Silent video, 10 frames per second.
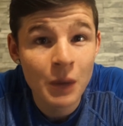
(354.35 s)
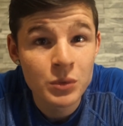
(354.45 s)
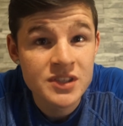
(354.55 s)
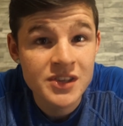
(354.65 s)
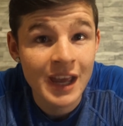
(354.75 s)
I
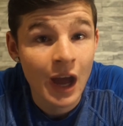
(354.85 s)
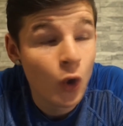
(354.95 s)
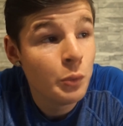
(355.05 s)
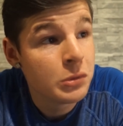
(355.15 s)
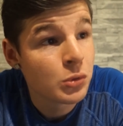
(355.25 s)
would say I
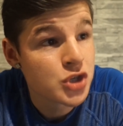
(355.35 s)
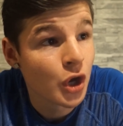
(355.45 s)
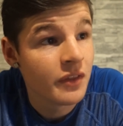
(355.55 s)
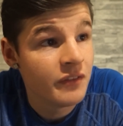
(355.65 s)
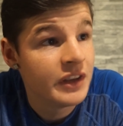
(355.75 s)
hope you
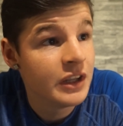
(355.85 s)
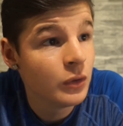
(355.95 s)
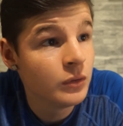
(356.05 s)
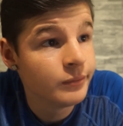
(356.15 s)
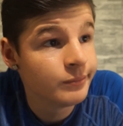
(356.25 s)
enjoyed the
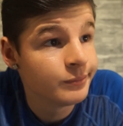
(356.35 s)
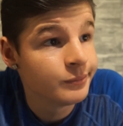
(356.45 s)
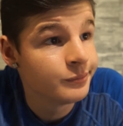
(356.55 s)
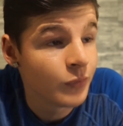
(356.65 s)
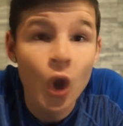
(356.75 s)
video.
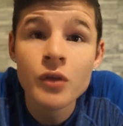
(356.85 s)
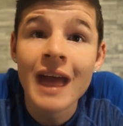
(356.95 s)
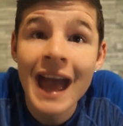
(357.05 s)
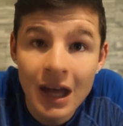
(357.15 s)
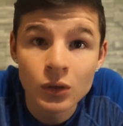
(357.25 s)
How
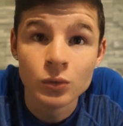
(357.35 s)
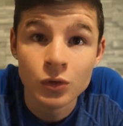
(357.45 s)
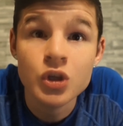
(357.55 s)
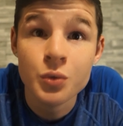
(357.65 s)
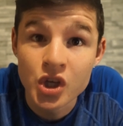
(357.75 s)
the hell
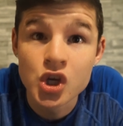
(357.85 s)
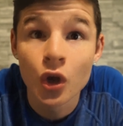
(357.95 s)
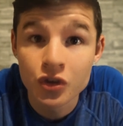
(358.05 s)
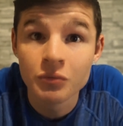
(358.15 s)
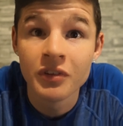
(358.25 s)
do you
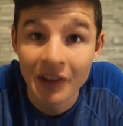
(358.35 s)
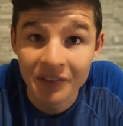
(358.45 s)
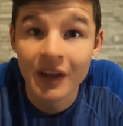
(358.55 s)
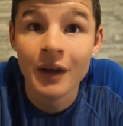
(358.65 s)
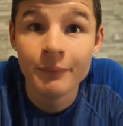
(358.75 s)
enjoy something
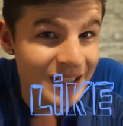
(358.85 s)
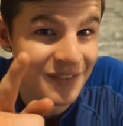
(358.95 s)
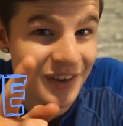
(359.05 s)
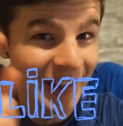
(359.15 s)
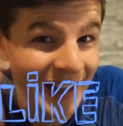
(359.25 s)
like that?
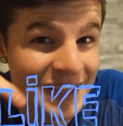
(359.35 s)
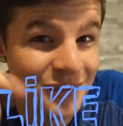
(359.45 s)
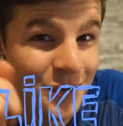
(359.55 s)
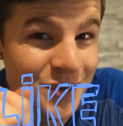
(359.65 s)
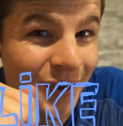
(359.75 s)
Give it a like
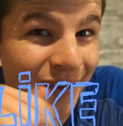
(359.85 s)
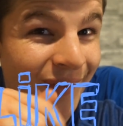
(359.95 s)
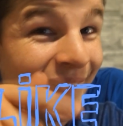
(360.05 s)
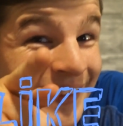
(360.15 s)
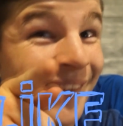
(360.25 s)
if you enjoyed it
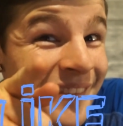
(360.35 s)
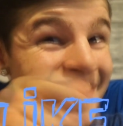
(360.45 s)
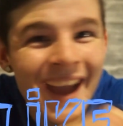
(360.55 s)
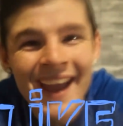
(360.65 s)
though, you know what I mean?